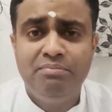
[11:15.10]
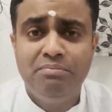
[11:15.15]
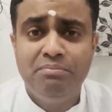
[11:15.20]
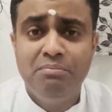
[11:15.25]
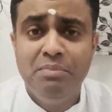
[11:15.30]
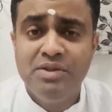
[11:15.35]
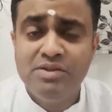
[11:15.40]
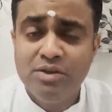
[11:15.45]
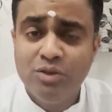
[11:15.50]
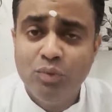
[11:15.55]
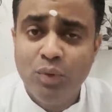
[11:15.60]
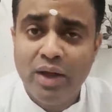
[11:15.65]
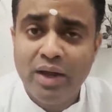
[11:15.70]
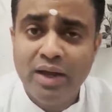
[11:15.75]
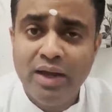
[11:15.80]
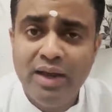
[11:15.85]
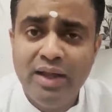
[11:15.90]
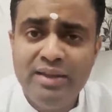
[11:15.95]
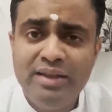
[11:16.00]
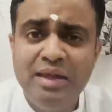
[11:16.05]
Mr.
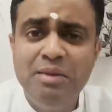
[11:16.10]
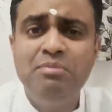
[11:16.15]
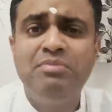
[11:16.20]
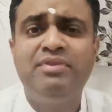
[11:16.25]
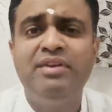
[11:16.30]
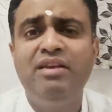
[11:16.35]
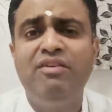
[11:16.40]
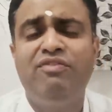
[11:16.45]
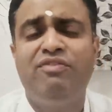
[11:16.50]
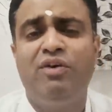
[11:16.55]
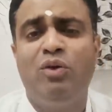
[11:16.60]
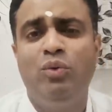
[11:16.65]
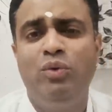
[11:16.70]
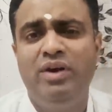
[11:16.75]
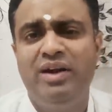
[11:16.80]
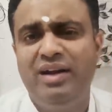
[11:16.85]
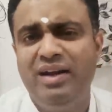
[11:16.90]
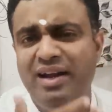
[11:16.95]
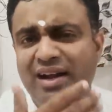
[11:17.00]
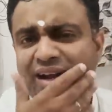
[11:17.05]
Dwarkanath himself found
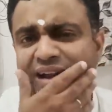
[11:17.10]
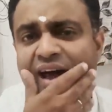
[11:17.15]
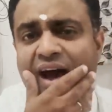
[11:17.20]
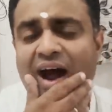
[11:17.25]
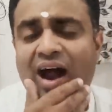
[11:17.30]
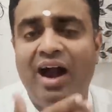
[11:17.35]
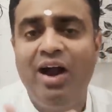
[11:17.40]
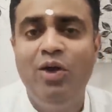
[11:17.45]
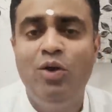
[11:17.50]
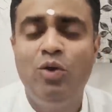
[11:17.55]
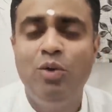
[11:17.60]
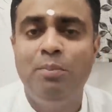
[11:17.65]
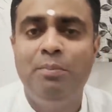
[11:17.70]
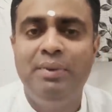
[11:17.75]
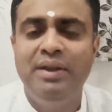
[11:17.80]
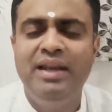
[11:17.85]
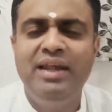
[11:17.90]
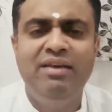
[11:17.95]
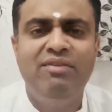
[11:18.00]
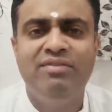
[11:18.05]
it little hard to
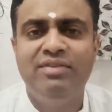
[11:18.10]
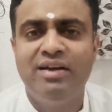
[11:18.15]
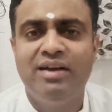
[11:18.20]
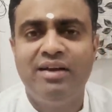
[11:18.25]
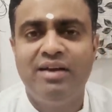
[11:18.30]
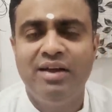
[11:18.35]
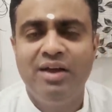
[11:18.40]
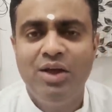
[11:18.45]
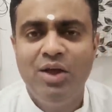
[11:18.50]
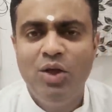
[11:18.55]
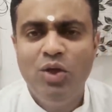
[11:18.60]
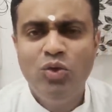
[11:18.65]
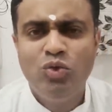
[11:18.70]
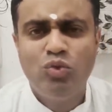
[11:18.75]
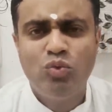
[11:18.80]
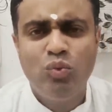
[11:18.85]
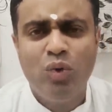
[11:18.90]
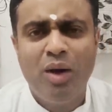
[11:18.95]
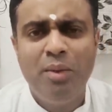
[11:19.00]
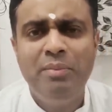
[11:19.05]
believe that
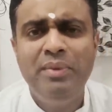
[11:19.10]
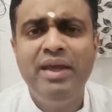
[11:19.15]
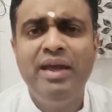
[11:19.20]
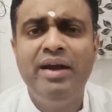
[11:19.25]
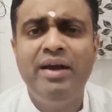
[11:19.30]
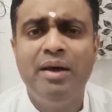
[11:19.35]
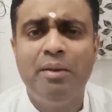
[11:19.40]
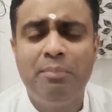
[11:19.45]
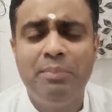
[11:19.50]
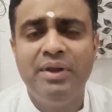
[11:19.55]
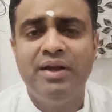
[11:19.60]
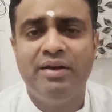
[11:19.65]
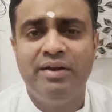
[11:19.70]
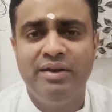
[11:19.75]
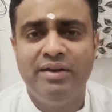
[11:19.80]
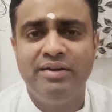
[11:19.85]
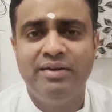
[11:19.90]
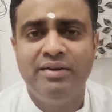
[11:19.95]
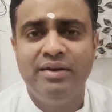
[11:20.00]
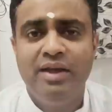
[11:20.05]
Swami had
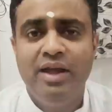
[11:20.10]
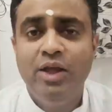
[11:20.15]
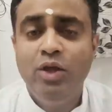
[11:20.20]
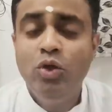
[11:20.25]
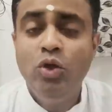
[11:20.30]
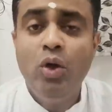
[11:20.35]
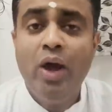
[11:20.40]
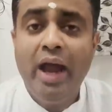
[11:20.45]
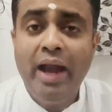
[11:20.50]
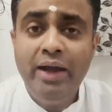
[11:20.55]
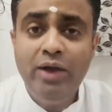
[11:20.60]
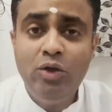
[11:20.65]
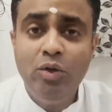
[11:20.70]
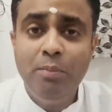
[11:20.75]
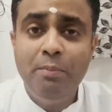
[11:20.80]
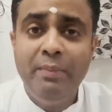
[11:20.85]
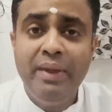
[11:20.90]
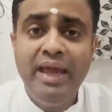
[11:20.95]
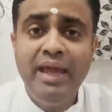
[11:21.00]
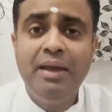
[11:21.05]
appeared. You know, and to
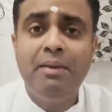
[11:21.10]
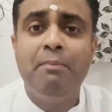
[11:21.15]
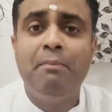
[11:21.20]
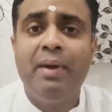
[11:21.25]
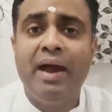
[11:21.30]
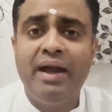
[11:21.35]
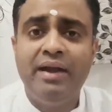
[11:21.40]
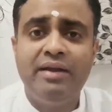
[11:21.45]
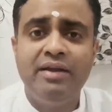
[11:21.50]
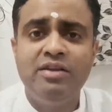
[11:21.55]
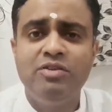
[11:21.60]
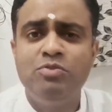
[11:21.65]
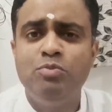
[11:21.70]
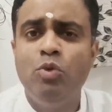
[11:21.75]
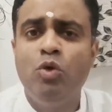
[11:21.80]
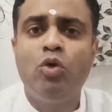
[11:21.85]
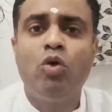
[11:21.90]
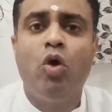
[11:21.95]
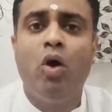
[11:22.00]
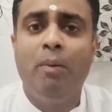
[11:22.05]
make matters
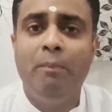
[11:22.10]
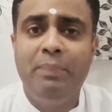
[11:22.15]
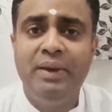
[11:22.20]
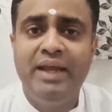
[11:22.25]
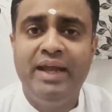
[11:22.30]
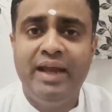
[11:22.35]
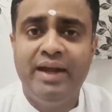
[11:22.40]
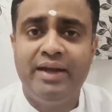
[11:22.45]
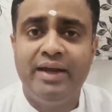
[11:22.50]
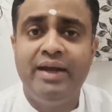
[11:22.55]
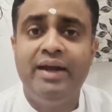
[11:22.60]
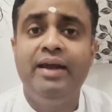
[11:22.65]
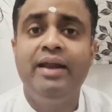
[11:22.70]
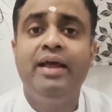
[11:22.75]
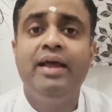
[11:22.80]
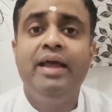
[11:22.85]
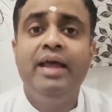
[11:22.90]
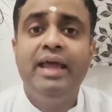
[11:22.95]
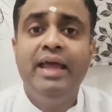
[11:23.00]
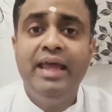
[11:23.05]
more complicated,
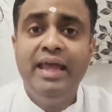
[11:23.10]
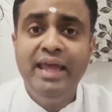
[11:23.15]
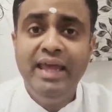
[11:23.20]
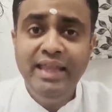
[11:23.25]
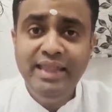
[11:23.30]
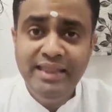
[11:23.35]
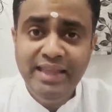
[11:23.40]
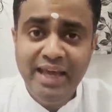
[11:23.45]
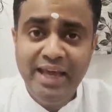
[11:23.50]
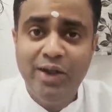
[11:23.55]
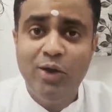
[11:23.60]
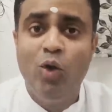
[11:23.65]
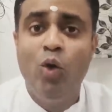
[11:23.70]
in their